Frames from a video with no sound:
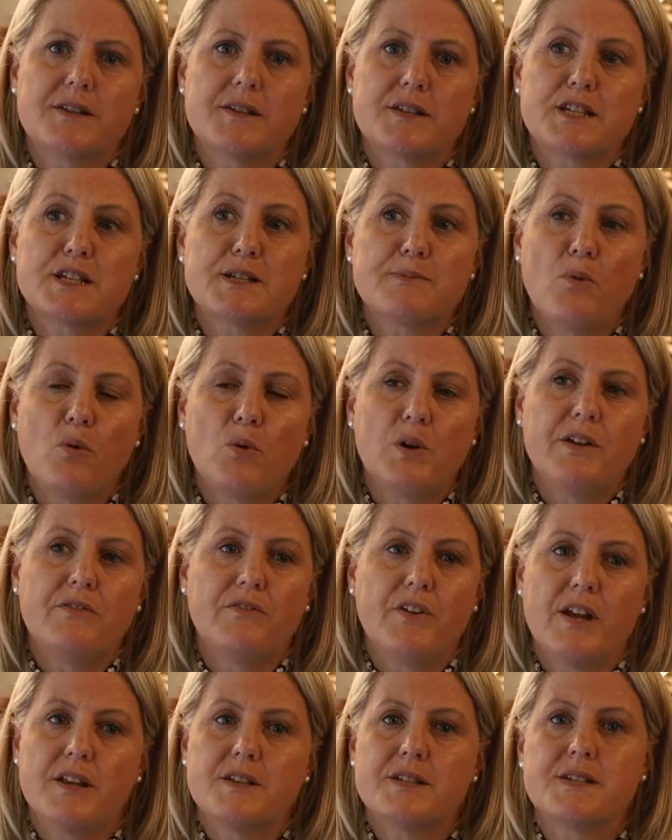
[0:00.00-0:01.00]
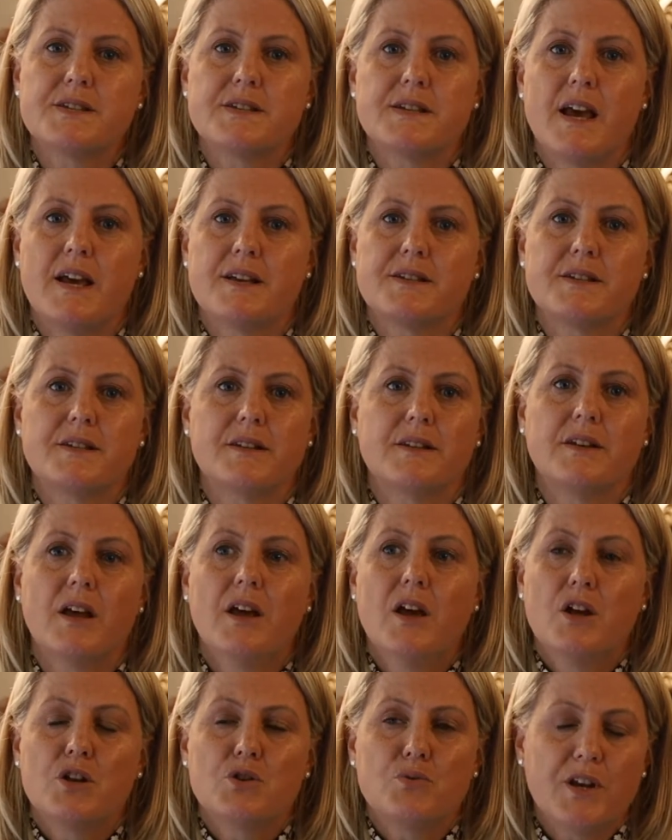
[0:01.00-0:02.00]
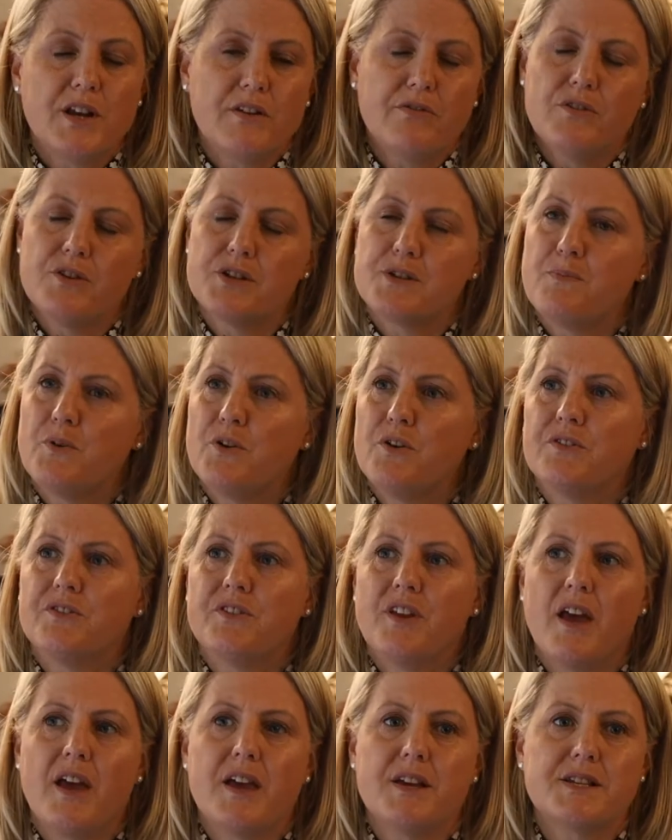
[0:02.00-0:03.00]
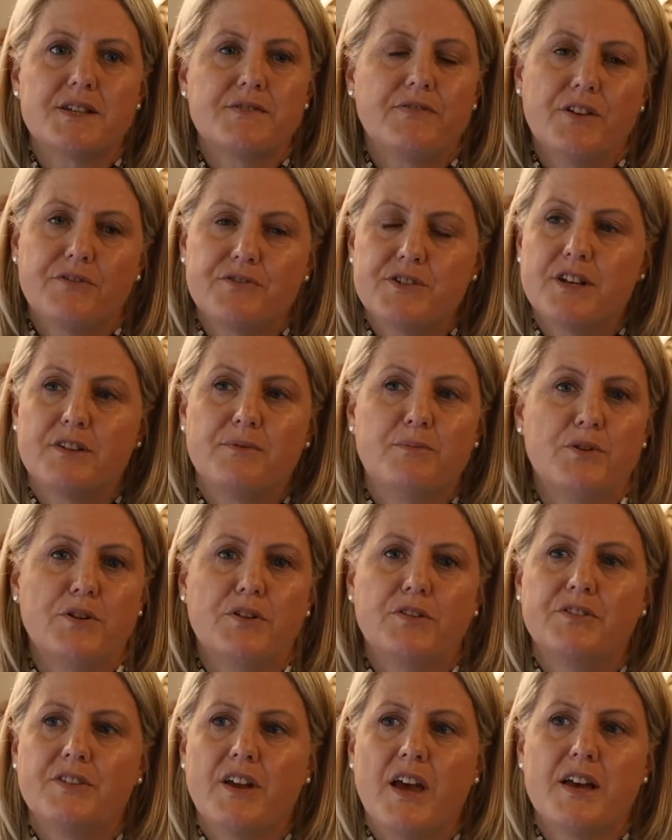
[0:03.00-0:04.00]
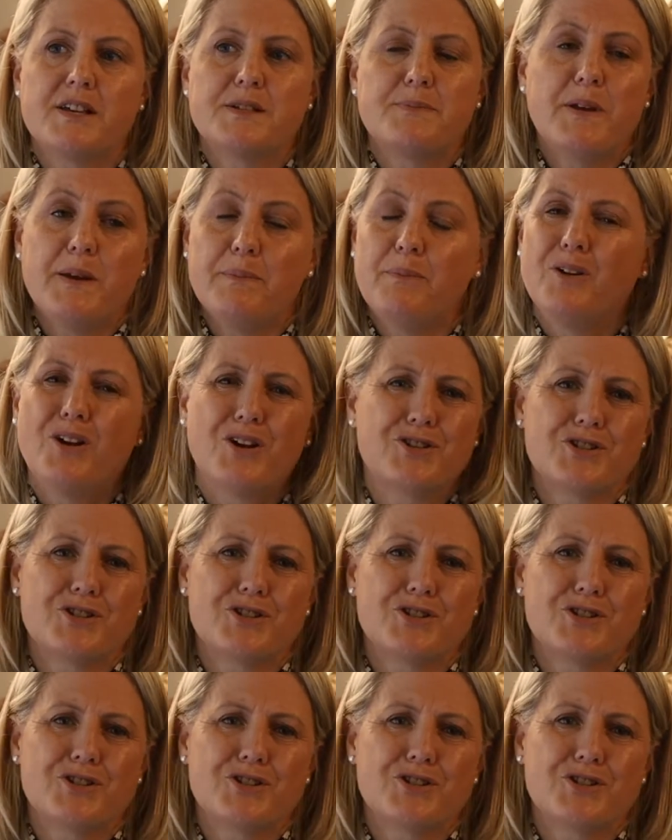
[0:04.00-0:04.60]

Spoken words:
it's small events as in 21st birthdays, 50th birthdays. People are